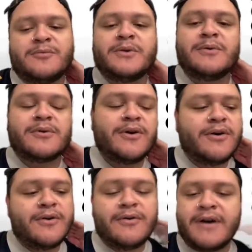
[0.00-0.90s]
we were
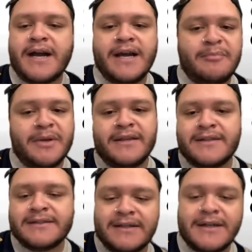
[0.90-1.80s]
all hyping
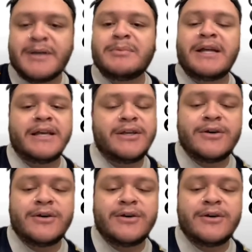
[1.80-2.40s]
this up like,